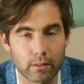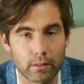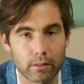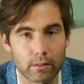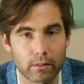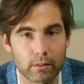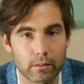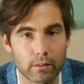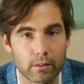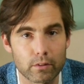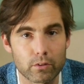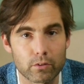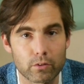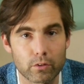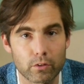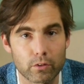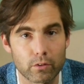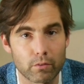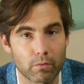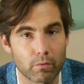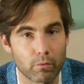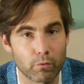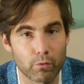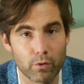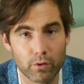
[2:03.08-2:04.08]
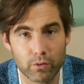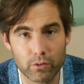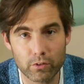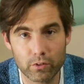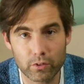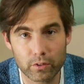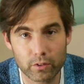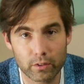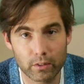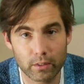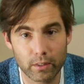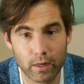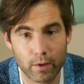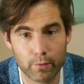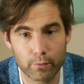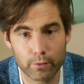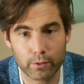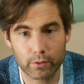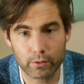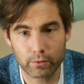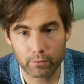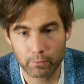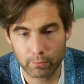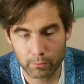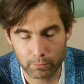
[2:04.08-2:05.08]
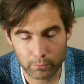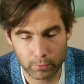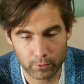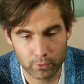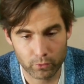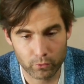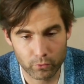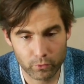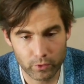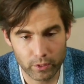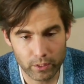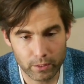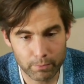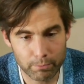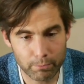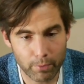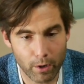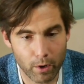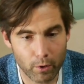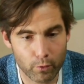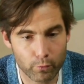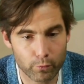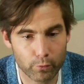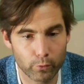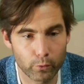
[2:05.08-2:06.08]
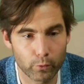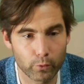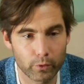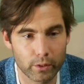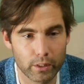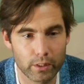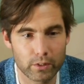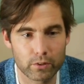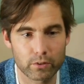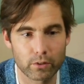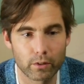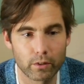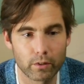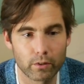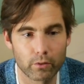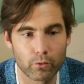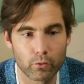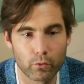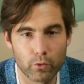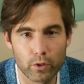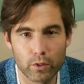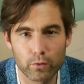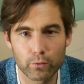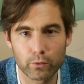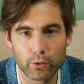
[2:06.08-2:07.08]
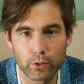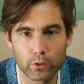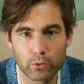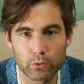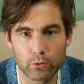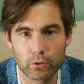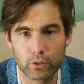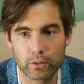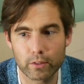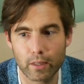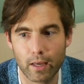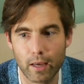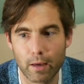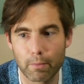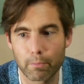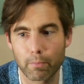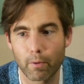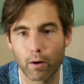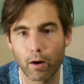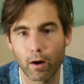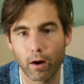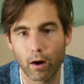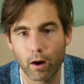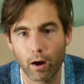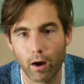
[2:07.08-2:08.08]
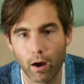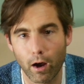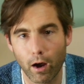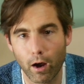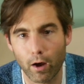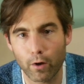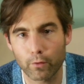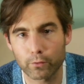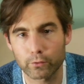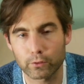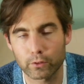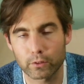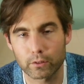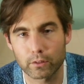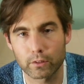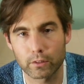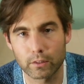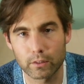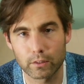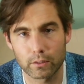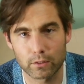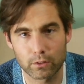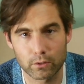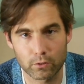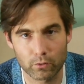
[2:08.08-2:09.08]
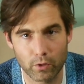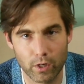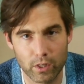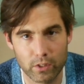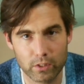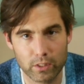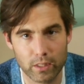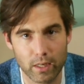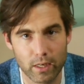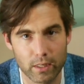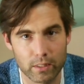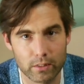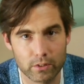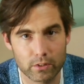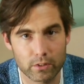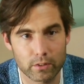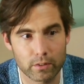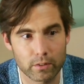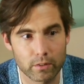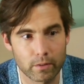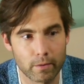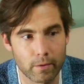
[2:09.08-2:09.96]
is very clever but really powerful. It's a review step after the Crazy 8's.